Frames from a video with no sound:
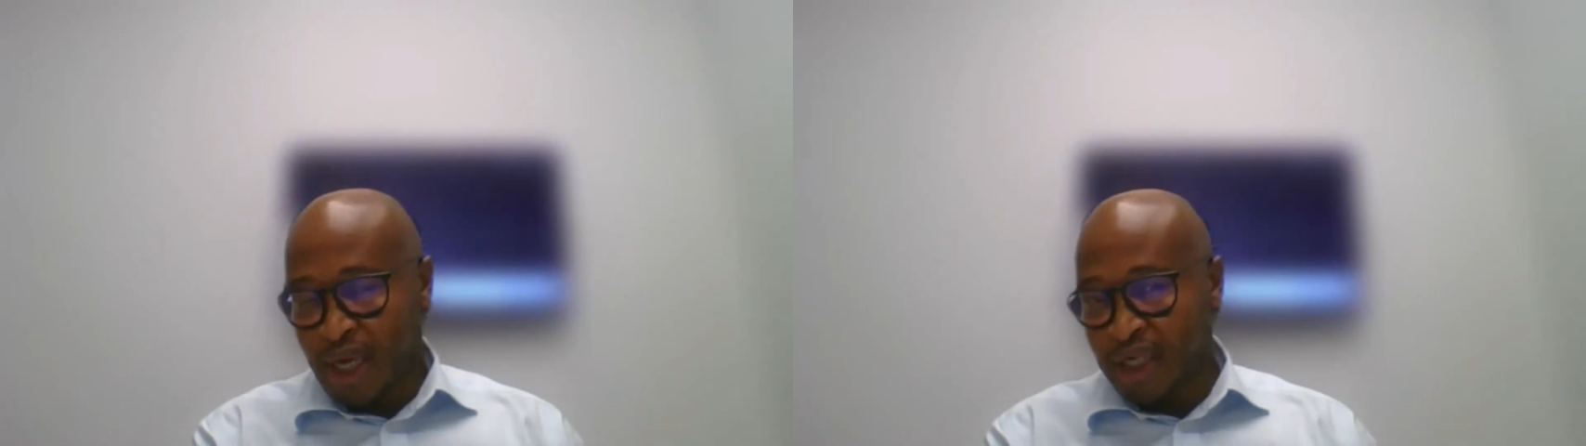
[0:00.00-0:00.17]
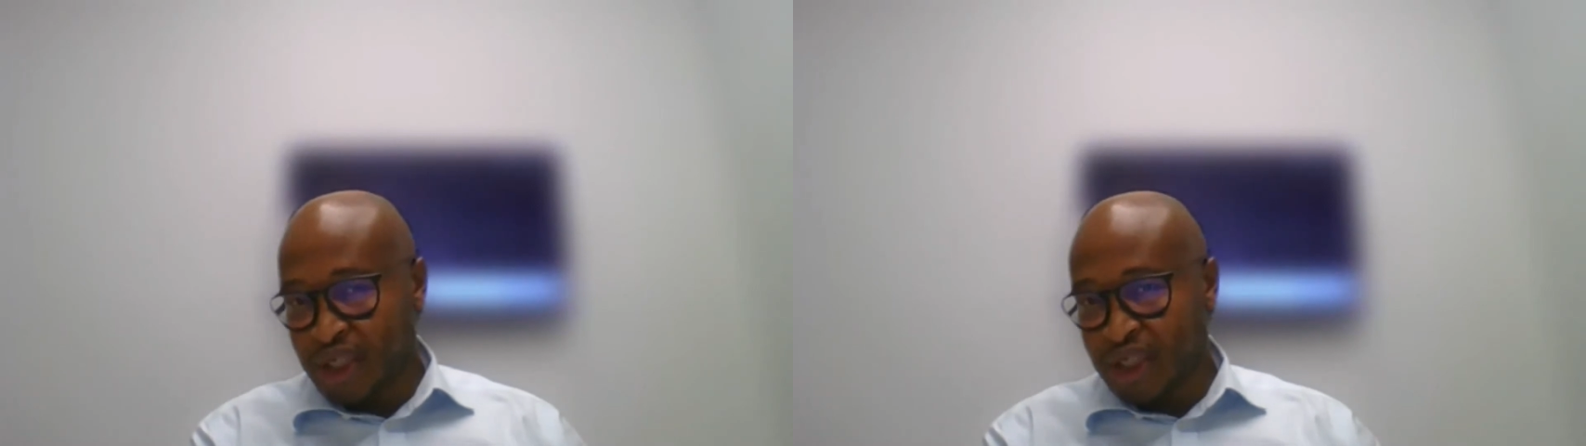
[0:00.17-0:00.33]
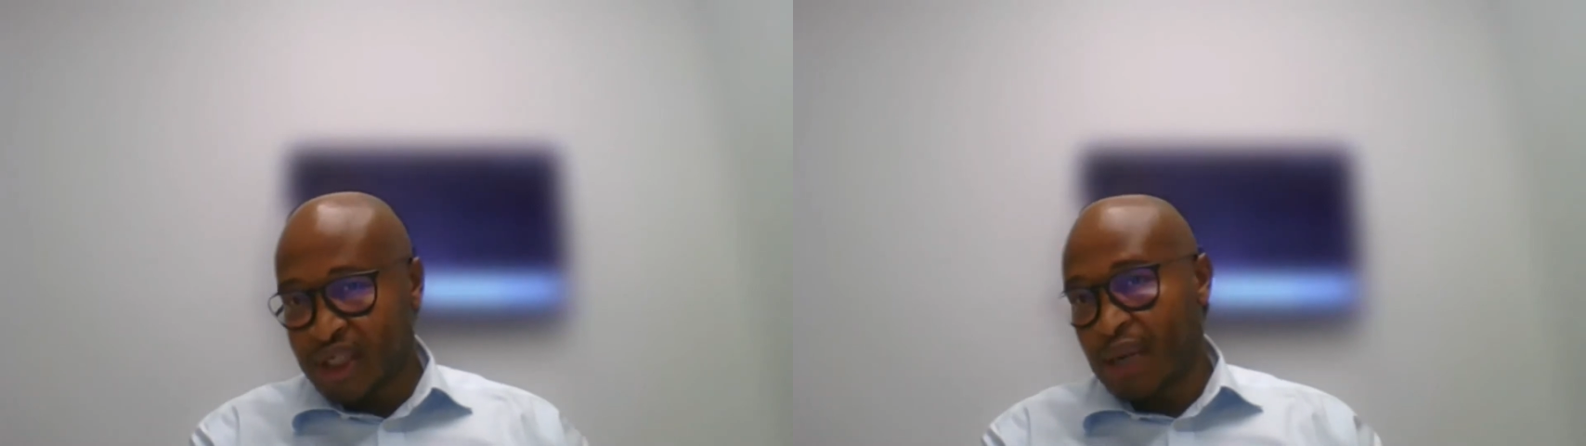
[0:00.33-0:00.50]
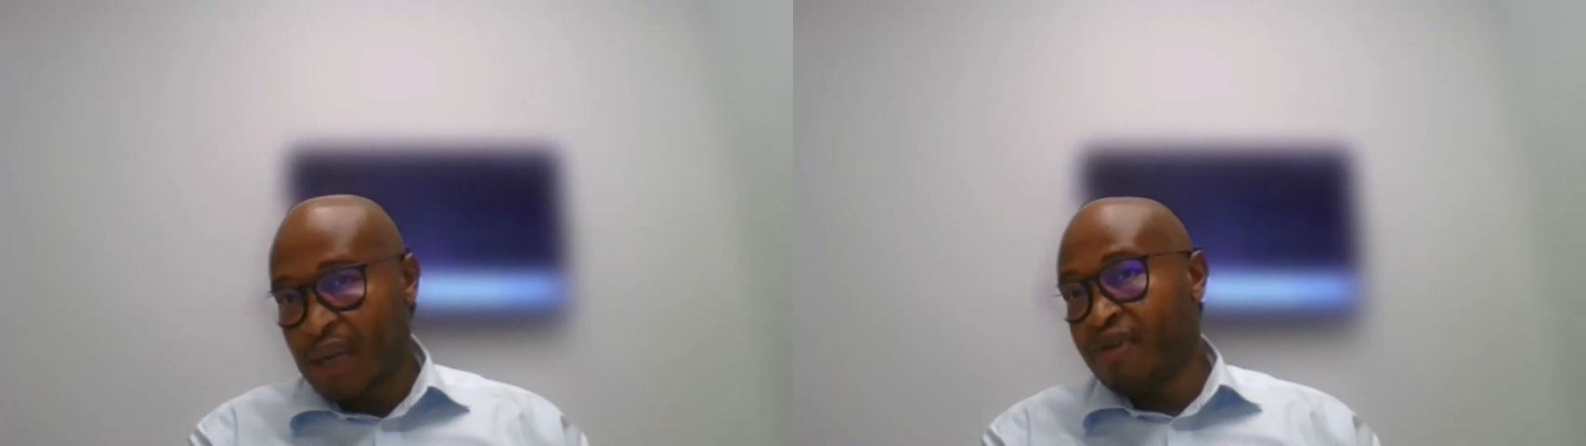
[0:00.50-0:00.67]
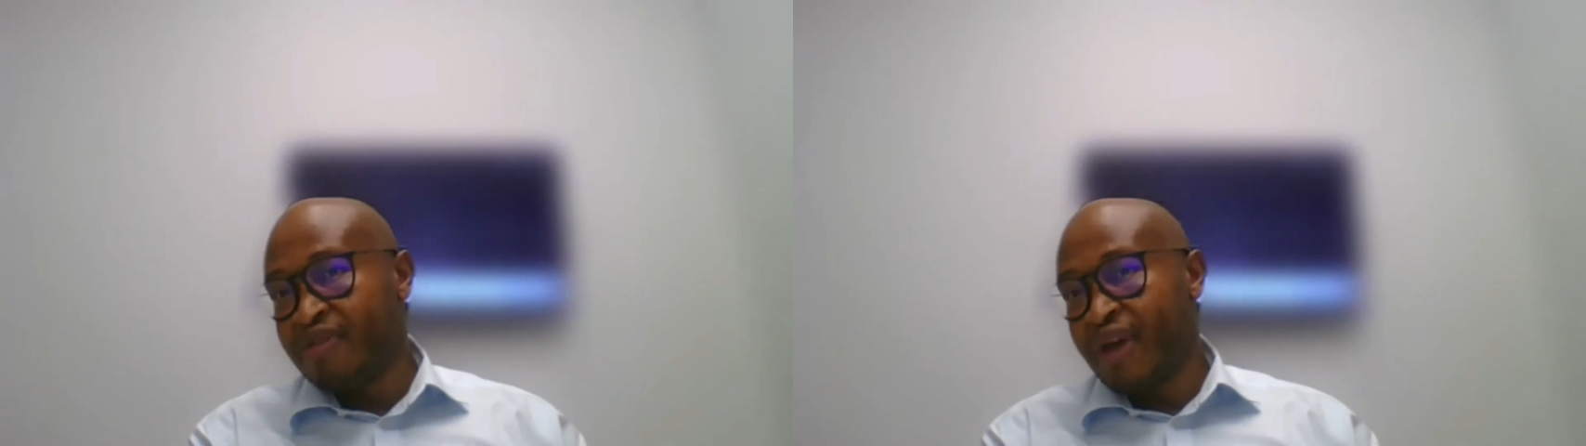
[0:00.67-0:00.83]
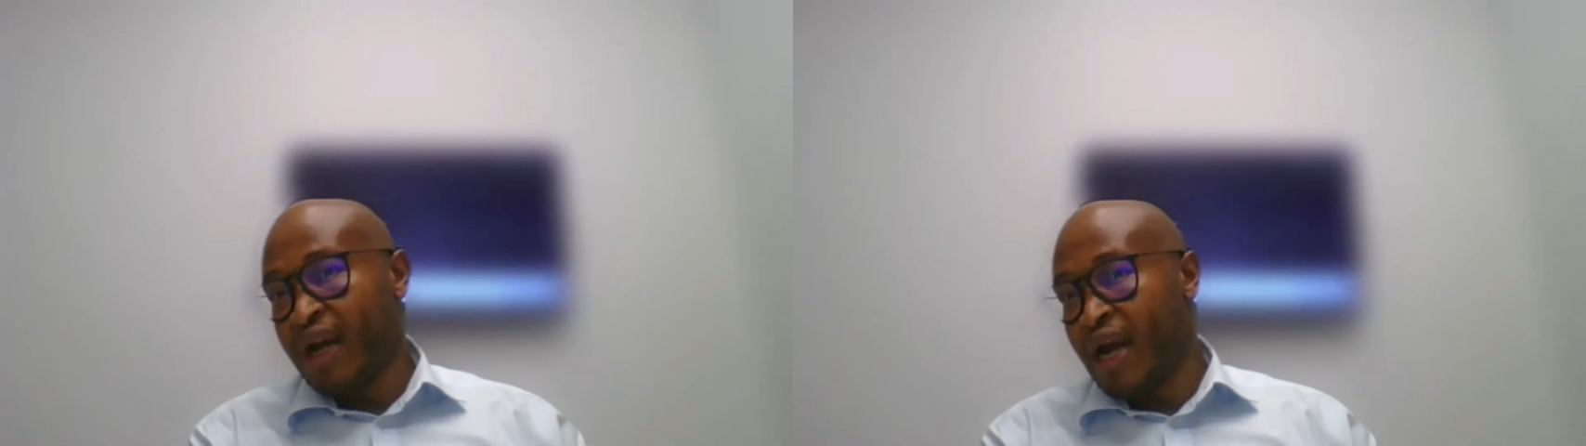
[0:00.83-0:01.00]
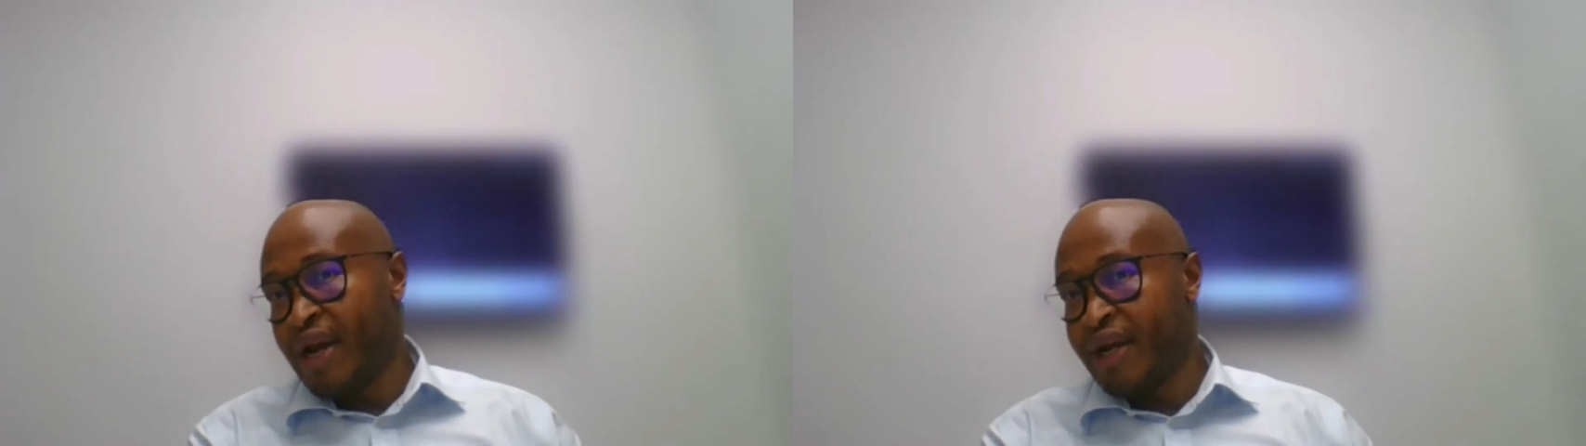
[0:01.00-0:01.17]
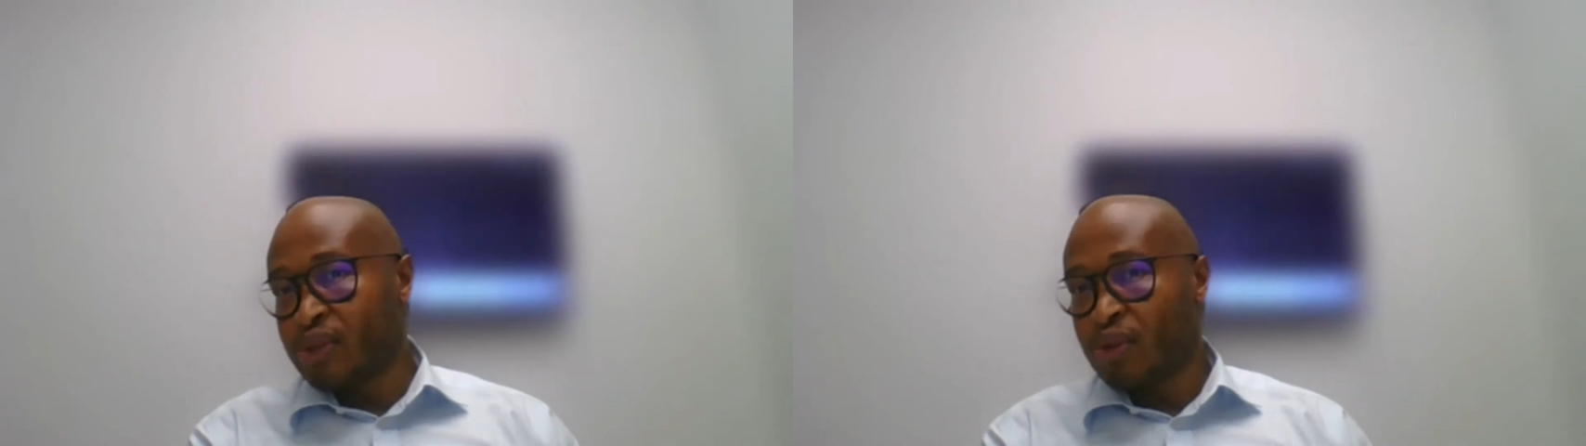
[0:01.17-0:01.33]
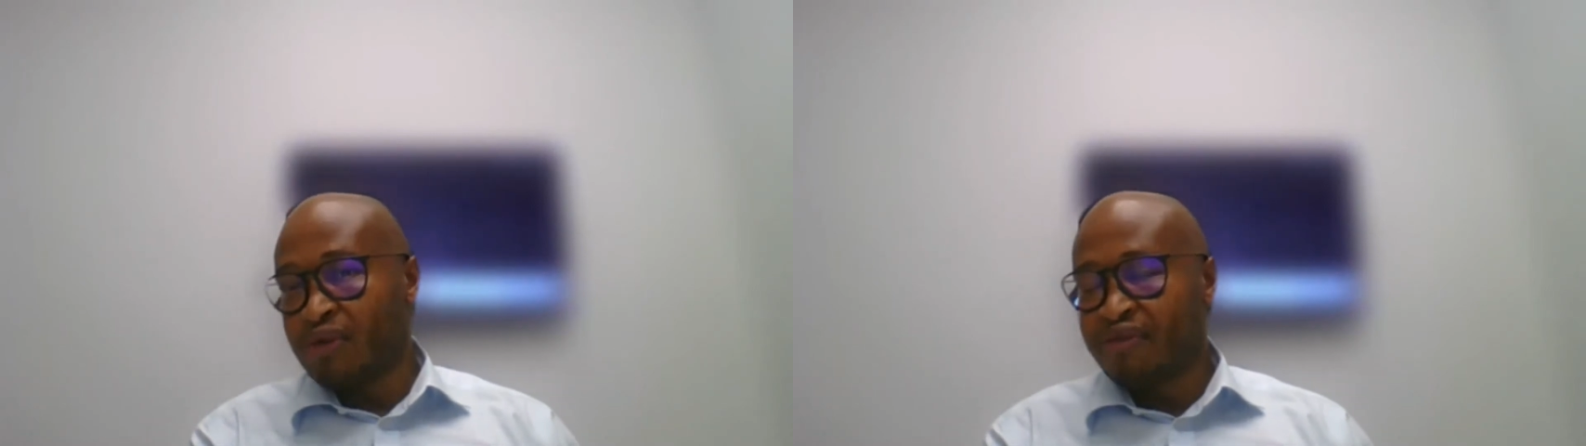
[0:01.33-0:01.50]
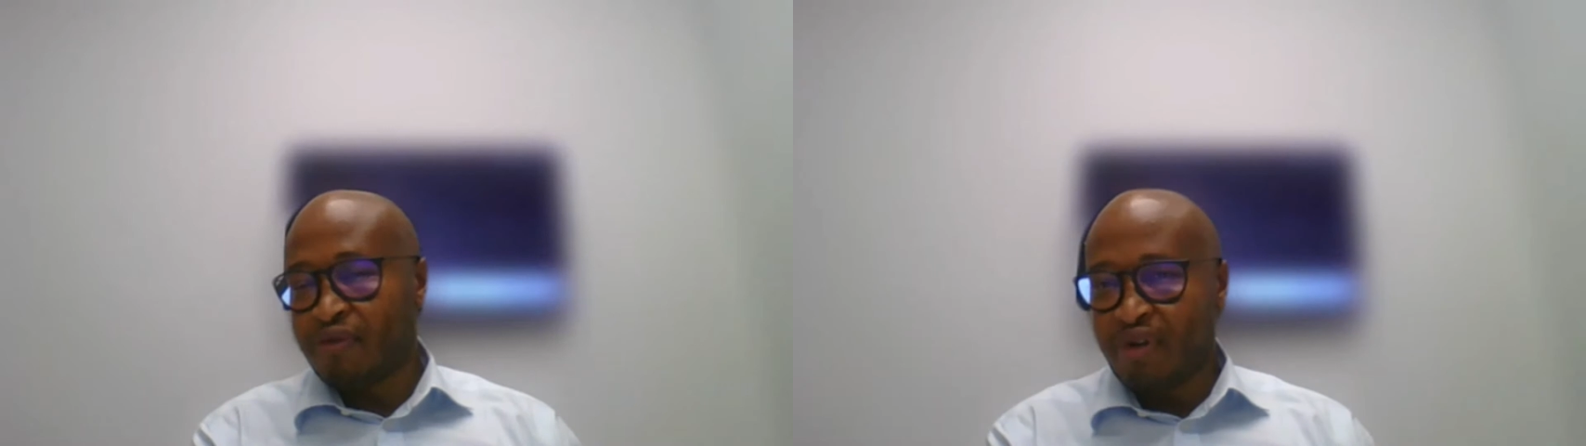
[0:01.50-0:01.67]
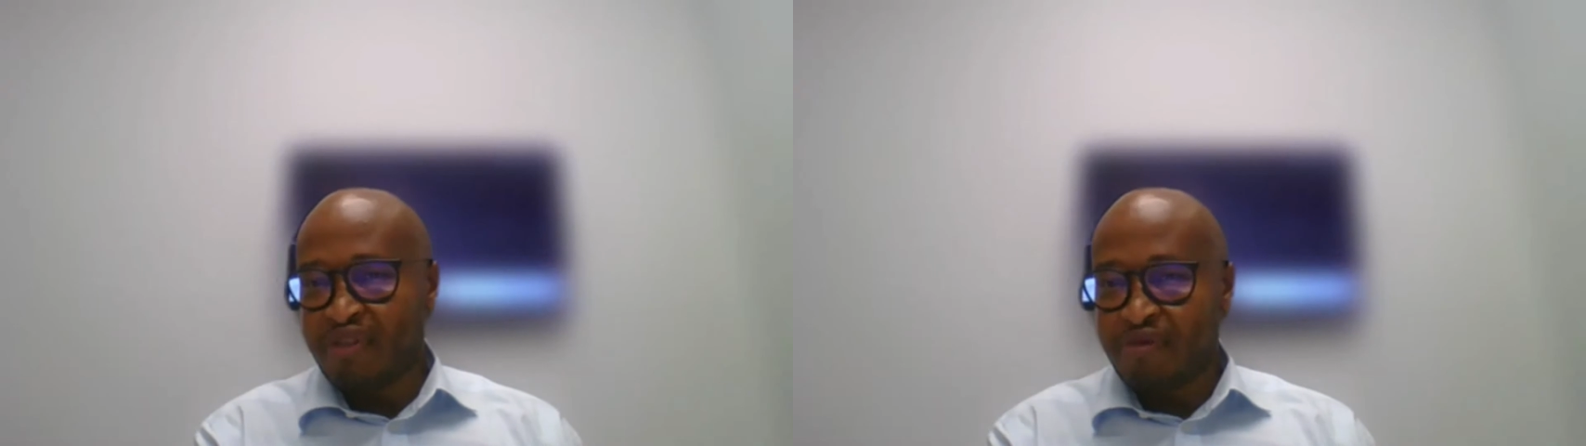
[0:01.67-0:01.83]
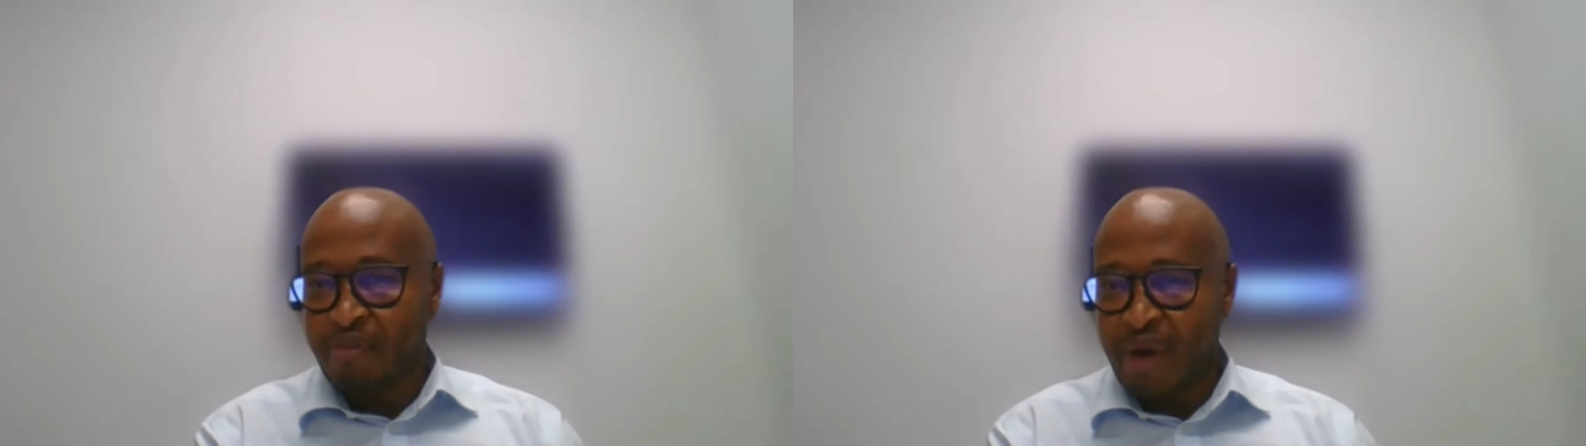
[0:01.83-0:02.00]
and just some of the learnings
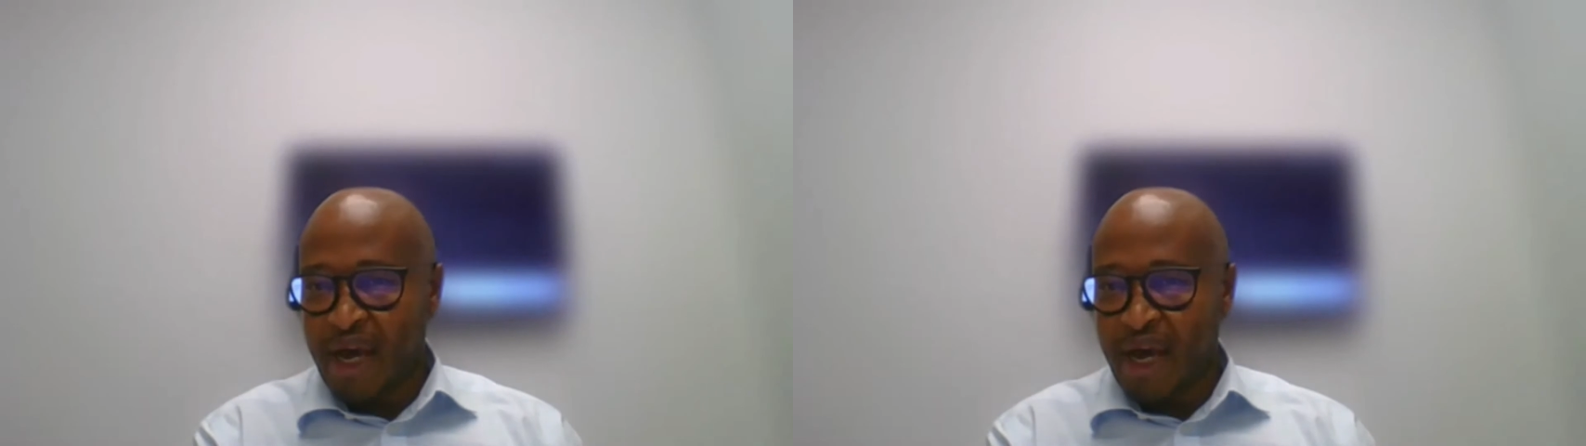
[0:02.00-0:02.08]
we've